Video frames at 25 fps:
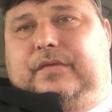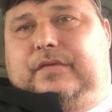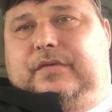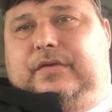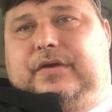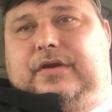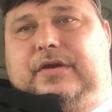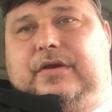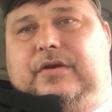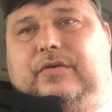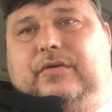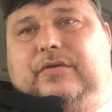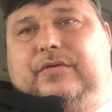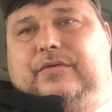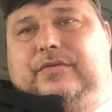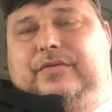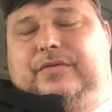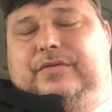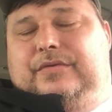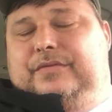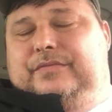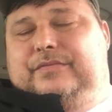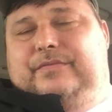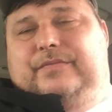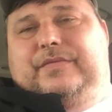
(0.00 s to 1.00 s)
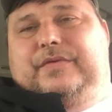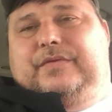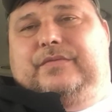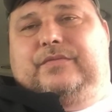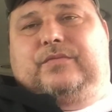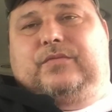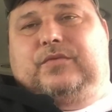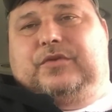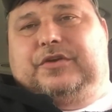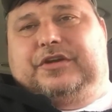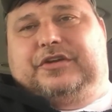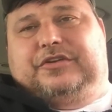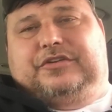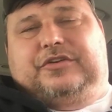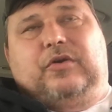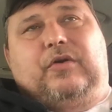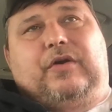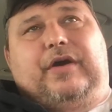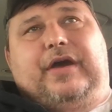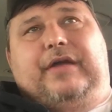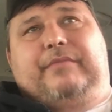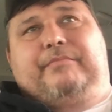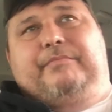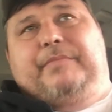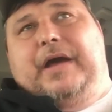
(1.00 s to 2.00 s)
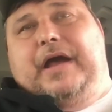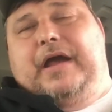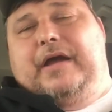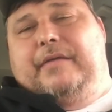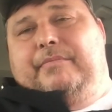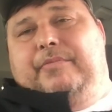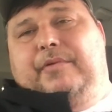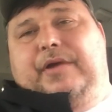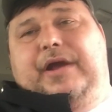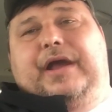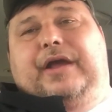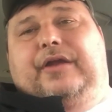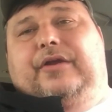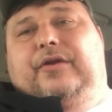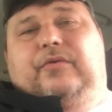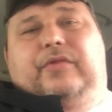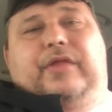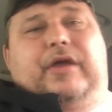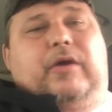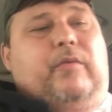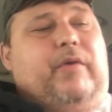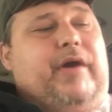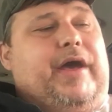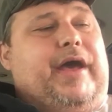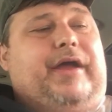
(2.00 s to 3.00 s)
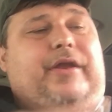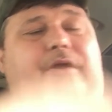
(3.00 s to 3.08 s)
you know, we'll just go ahead and buy a brand new. That way I